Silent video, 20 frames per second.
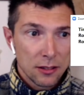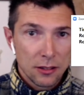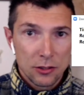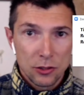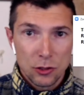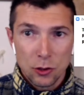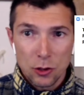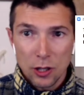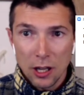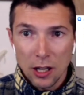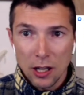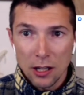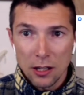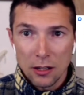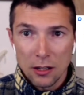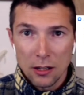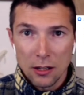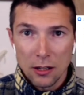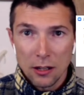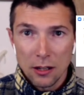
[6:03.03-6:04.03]
you can
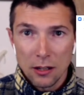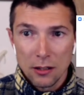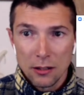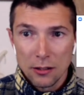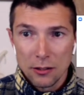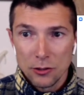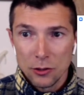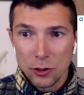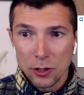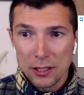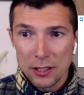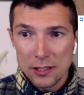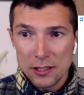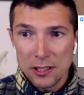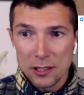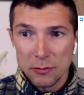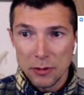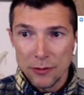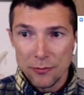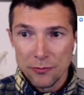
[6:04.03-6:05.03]
see
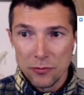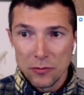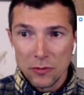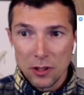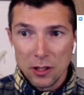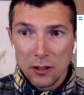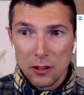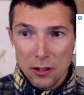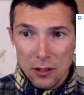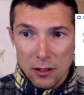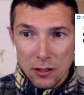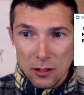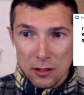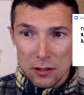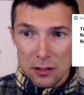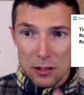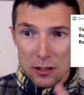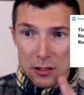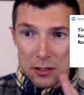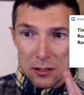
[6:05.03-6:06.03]
me.
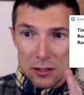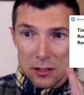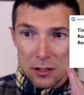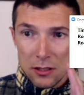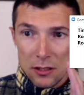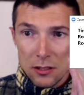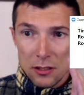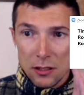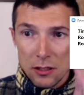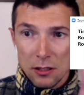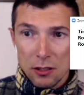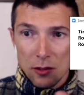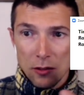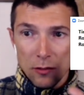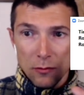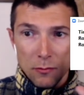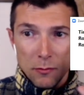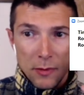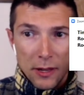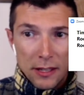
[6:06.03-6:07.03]
This is a little
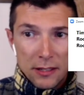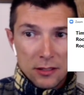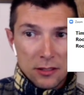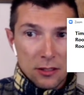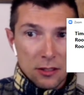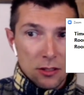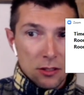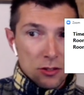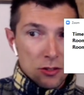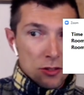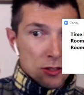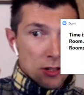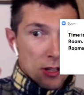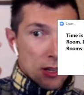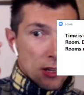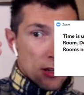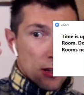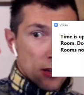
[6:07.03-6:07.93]
message that